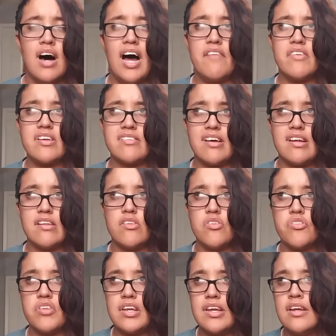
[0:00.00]
I'm excited to
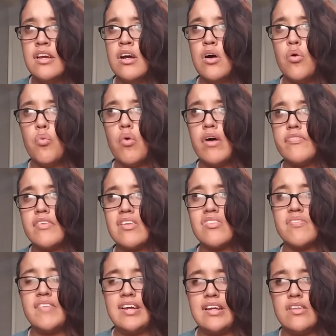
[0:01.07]
see what
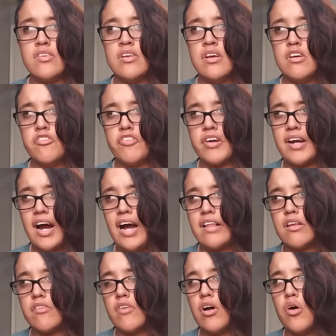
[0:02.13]
this means for
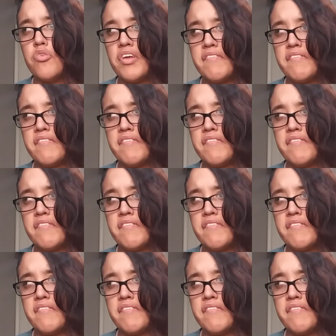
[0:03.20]
Kyla Rose.